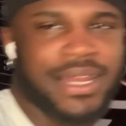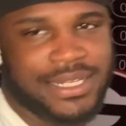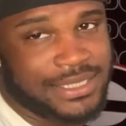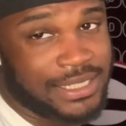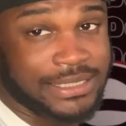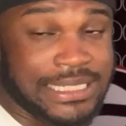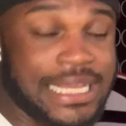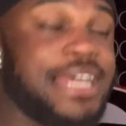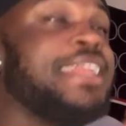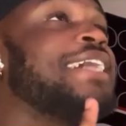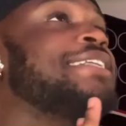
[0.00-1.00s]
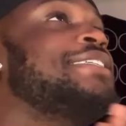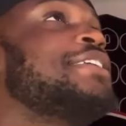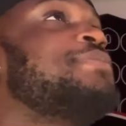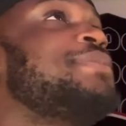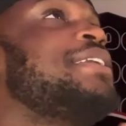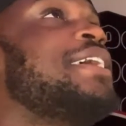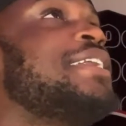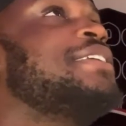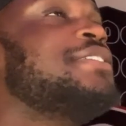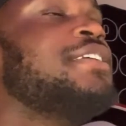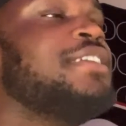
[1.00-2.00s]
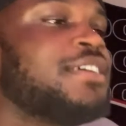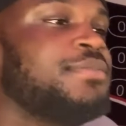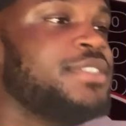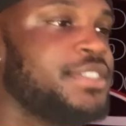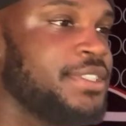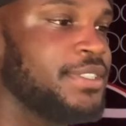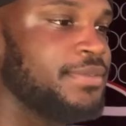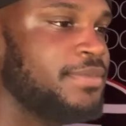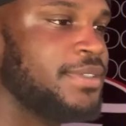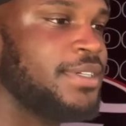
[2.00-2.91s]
didn't tell now. Tell me that didn't sound like a machine.